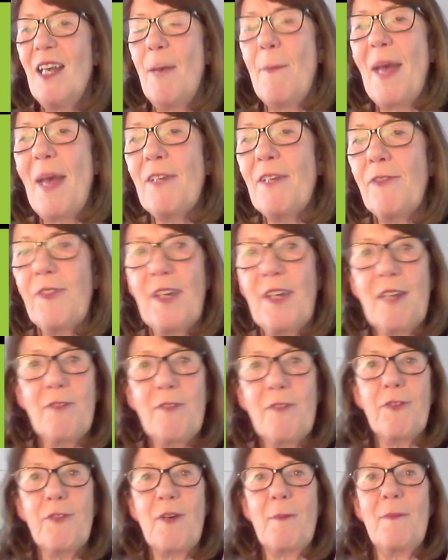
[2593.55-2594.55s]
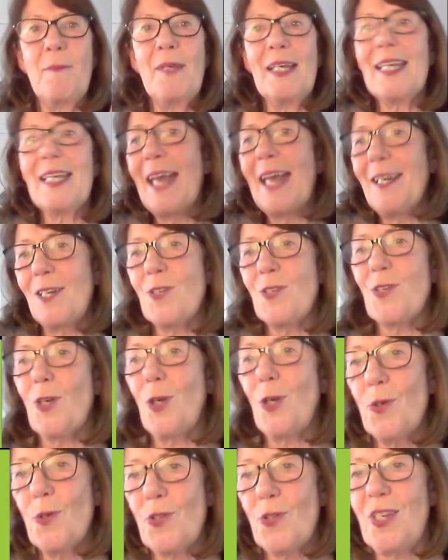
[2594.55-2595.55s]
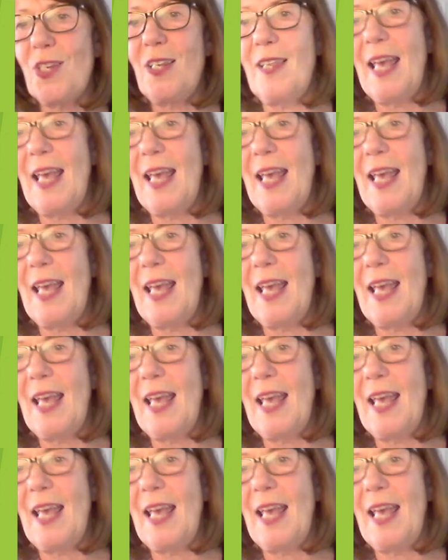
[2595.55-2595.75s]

benefit from getting as close